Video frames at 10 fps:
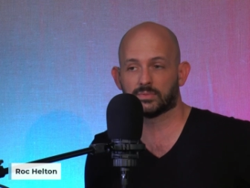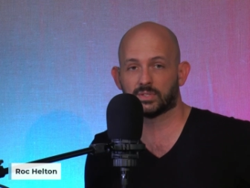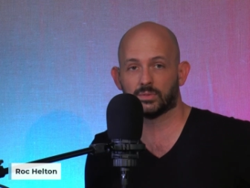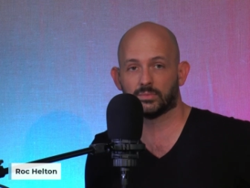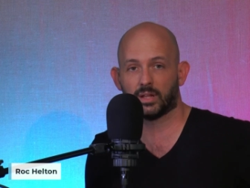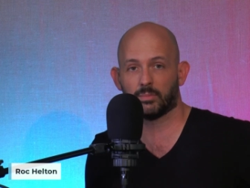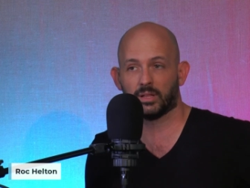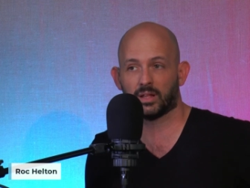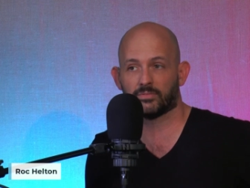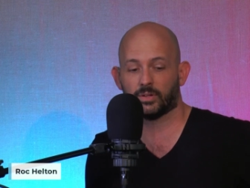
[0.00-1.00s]
So that'll be
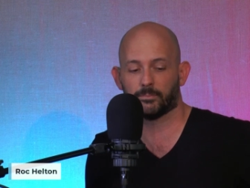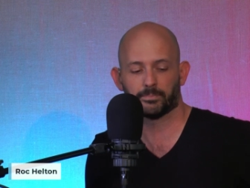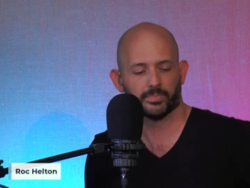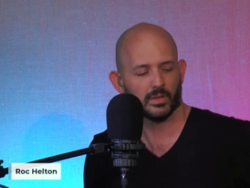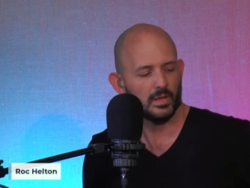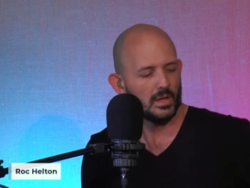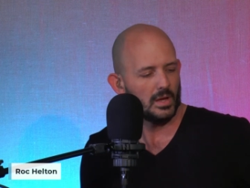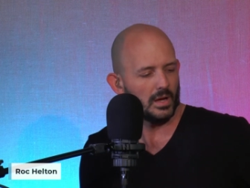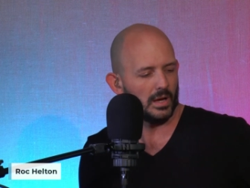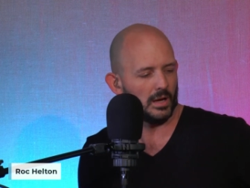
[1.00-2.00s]
a lot of fun.
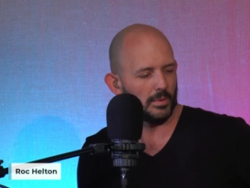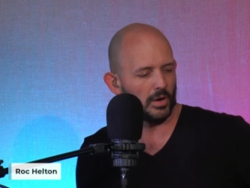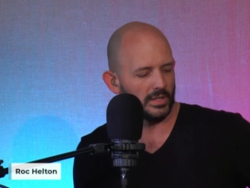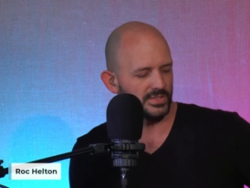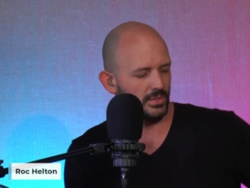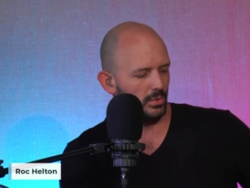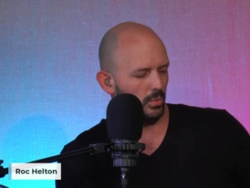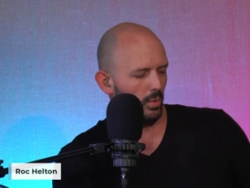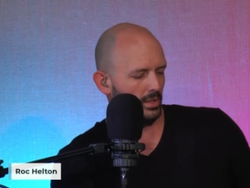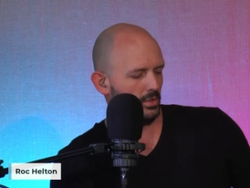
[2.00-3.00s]
All right. So
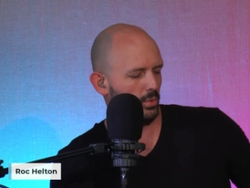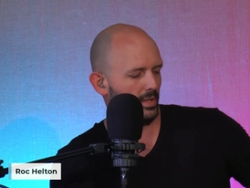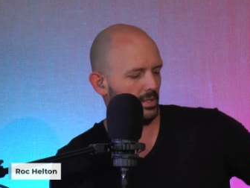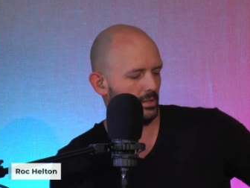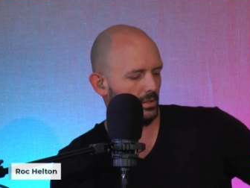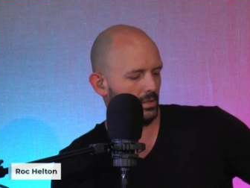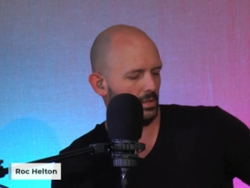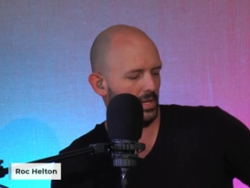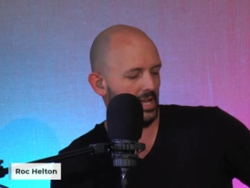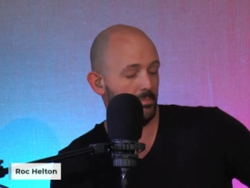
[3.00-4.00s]
one quick
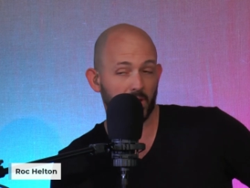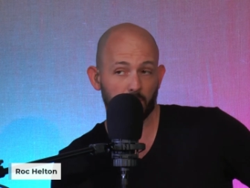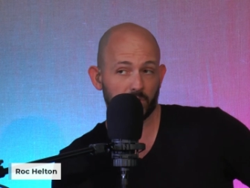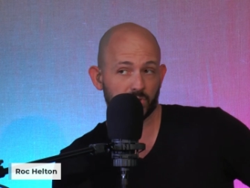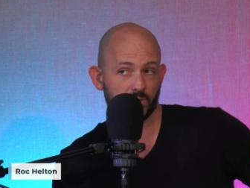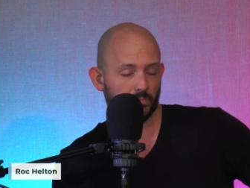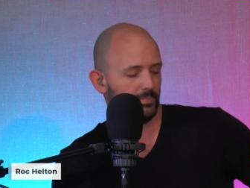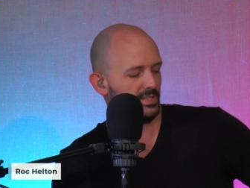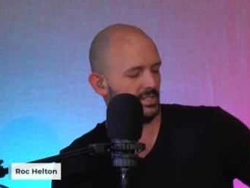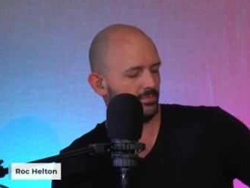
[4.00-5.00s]
AMA question.
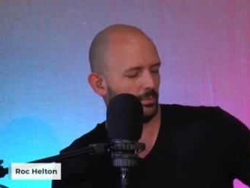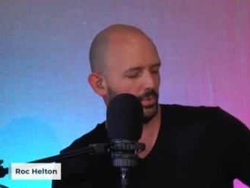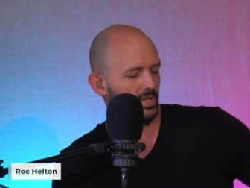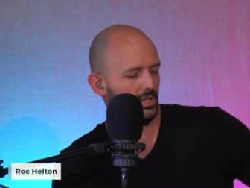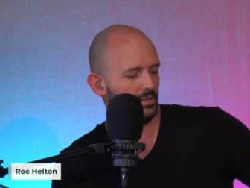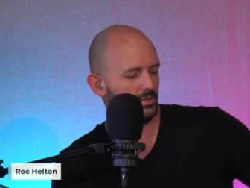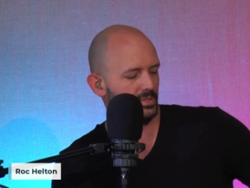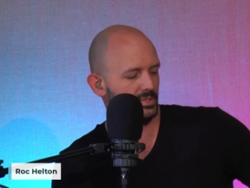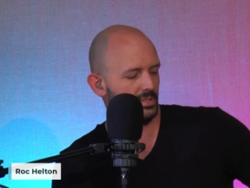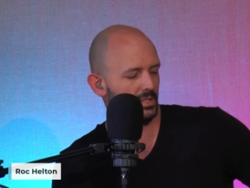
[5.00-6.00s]
This is from Reed
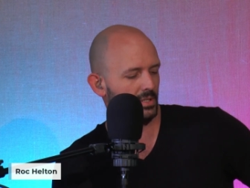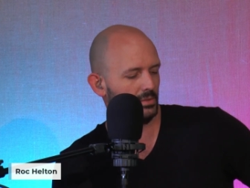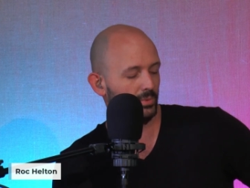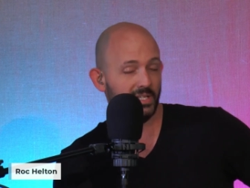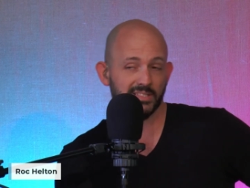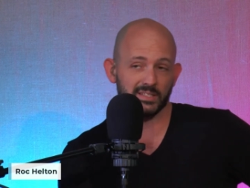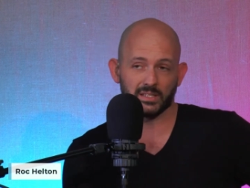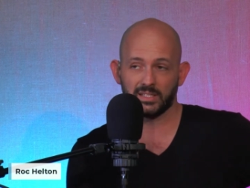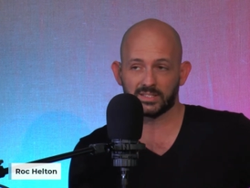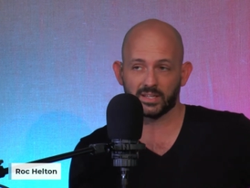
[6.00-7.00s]
Hills. Reed is the
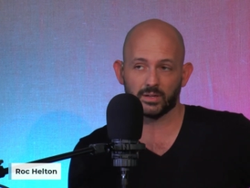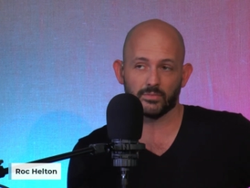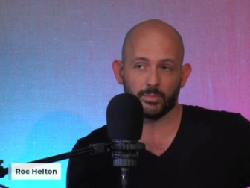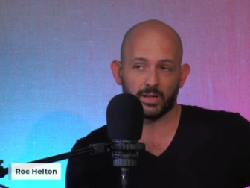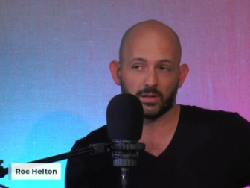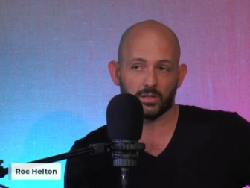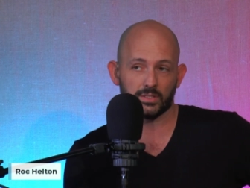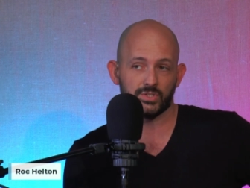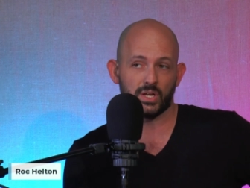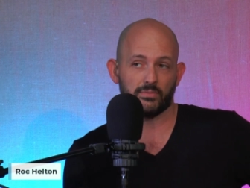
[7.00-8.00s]
lead singer of a band called
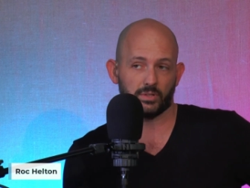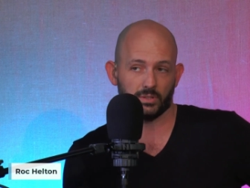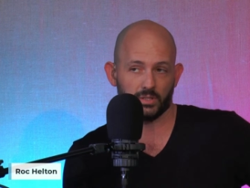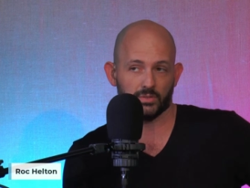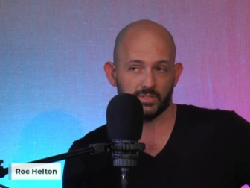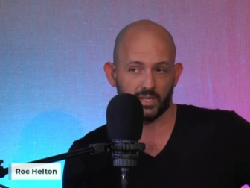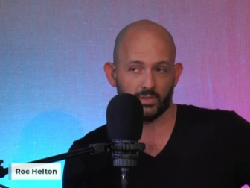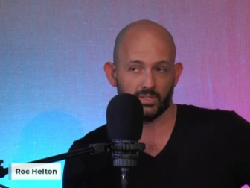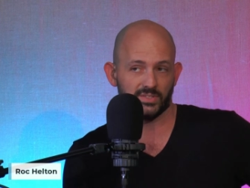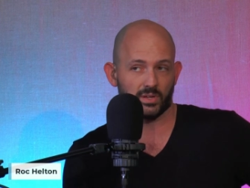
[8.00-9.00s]
Ajeva here in
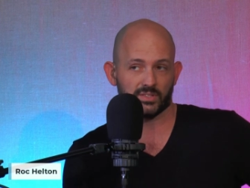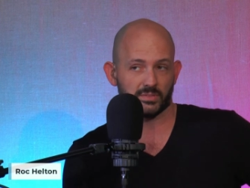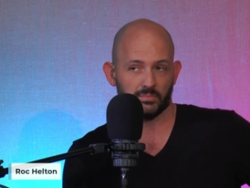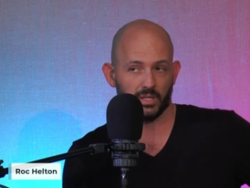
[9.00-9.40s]
town. He's awesome.